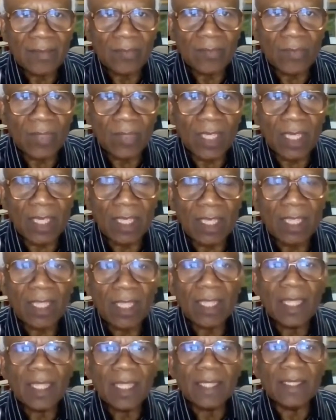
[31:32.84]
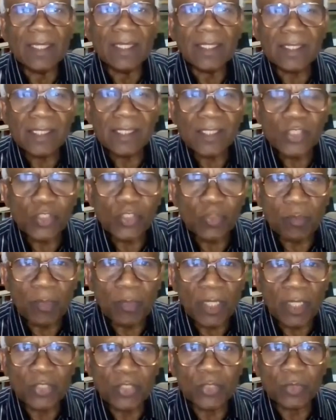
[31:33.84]
Okay, this is to
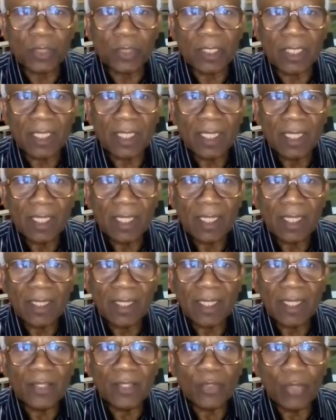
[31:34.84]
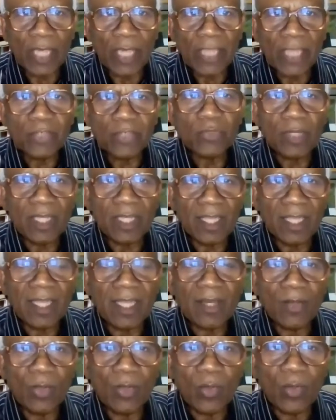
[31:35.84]
make sure that you actually
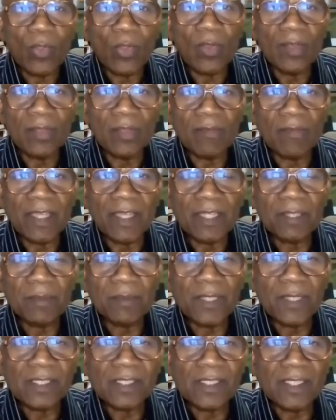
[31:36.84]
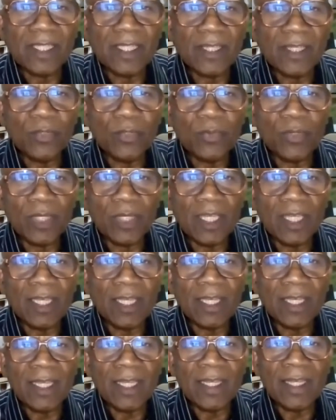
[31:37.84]
get all the vitamins that you
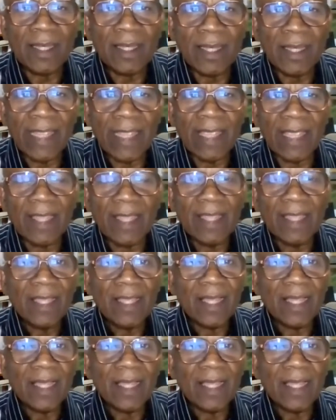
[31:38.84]
need in a day.